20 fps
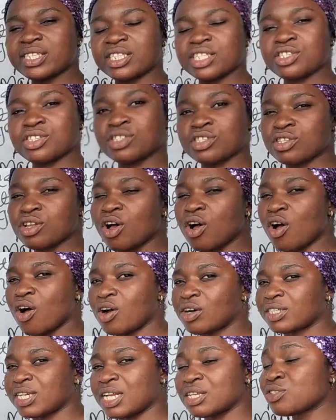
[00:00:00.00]
is so
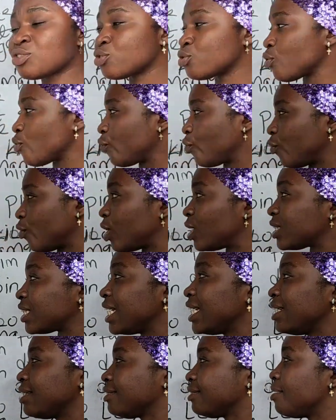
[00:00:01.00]
on and so forth.
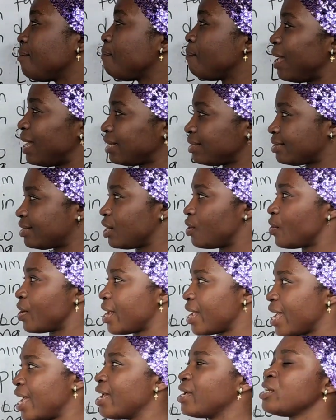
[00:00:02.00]
The main deal
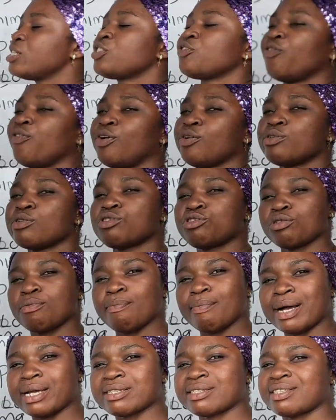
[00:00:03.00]
here is for you to
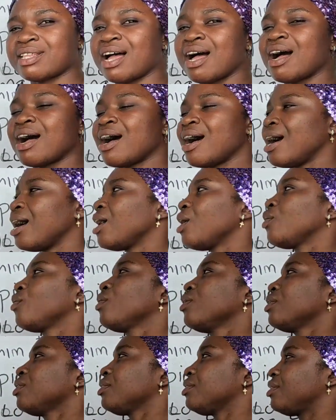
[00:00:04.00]
master how
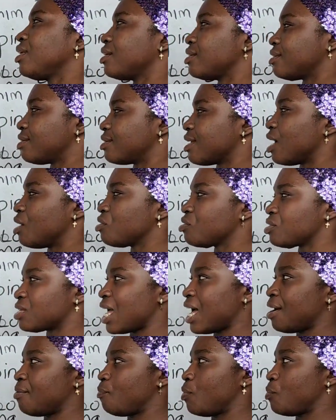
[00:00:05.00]
these sounds
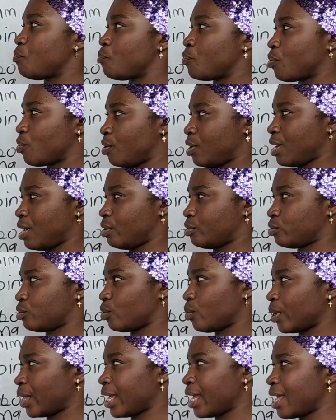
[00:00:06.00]
are being pronounced.
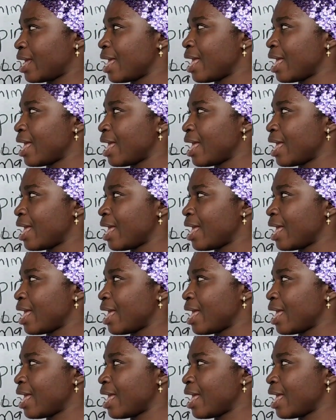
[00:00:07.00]
Okay,